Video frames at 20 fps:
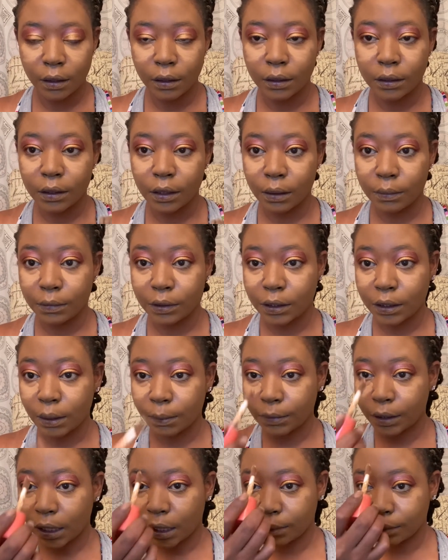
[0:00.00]
And
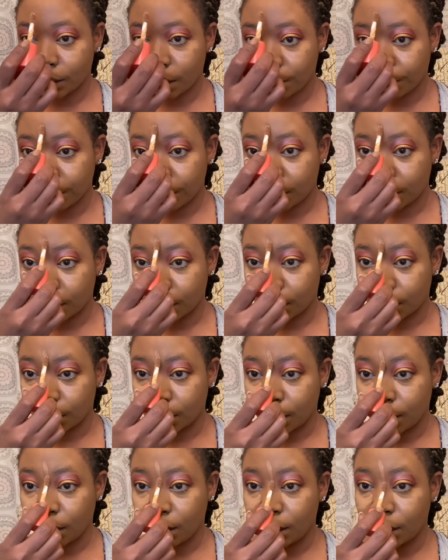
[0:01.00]
sometimes I put it
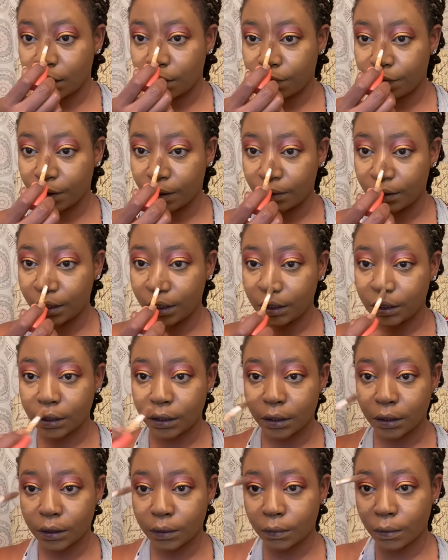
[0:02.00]
underneath the foundation
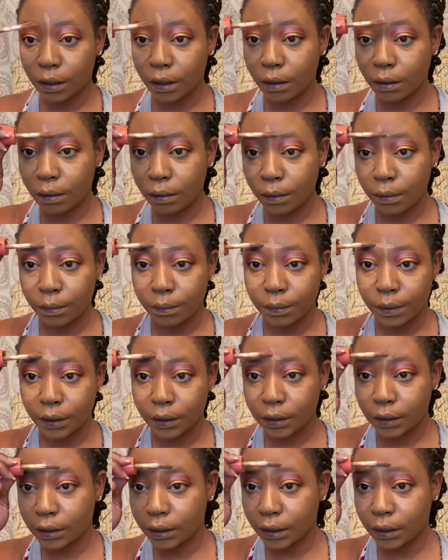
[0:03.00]
as well. But
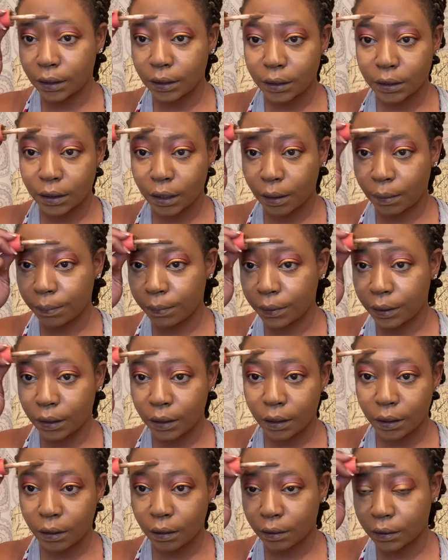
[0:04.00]
since I'm
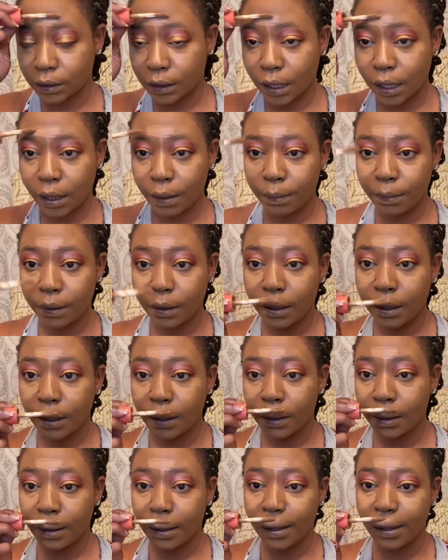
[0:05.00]
putting it on top,
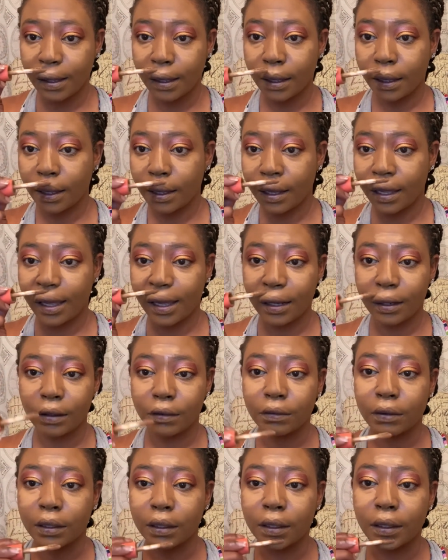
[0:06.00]
I don't
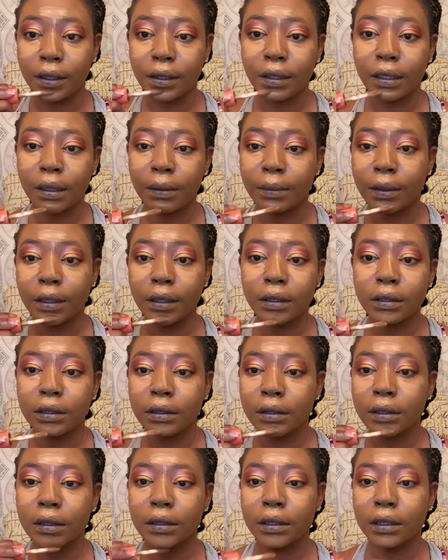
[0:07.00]
really need that much.
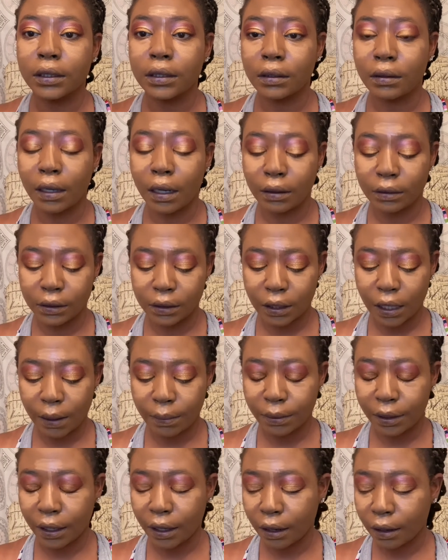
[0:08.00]
So I'll
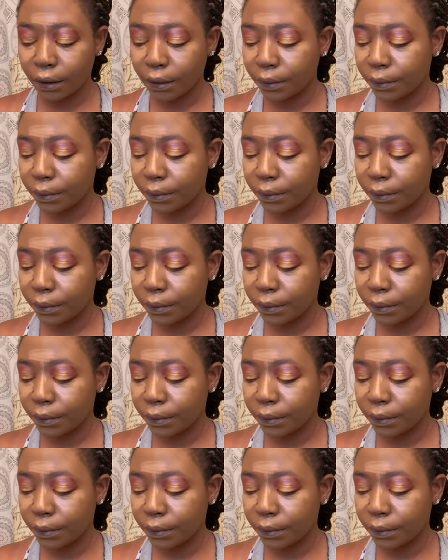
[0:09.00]
stop there.